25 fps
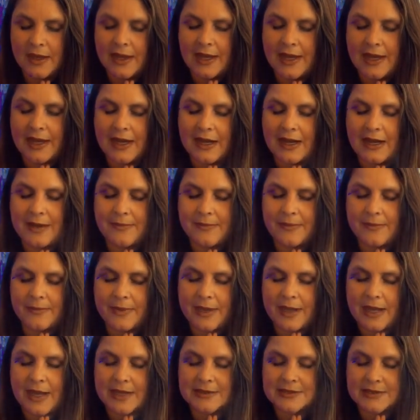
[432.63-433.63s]
And I'm
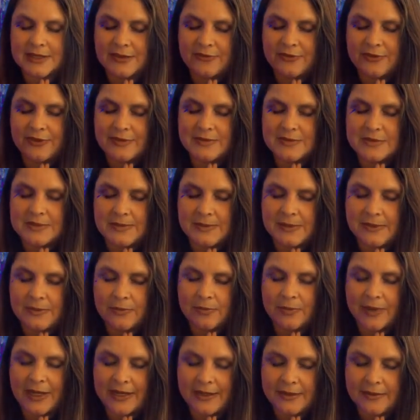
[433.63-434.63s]
asking for them to be
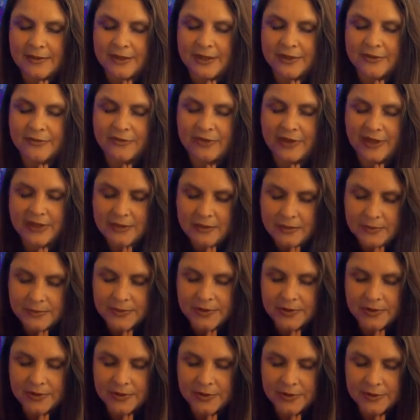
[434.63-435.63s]
readily
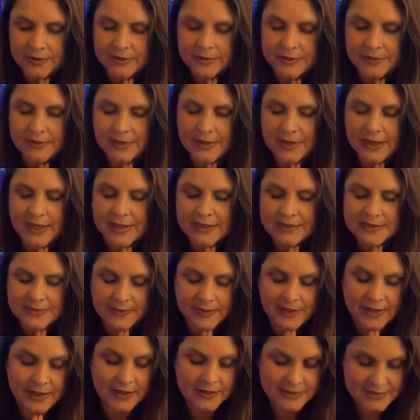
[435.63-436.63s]
available as
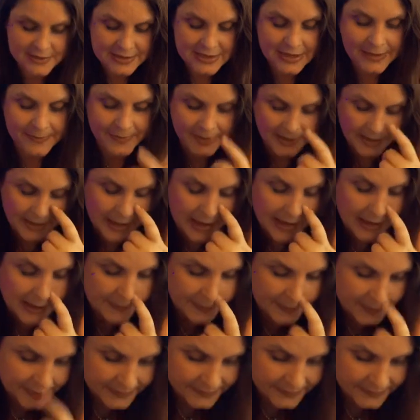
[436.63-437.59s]
we are stepping up.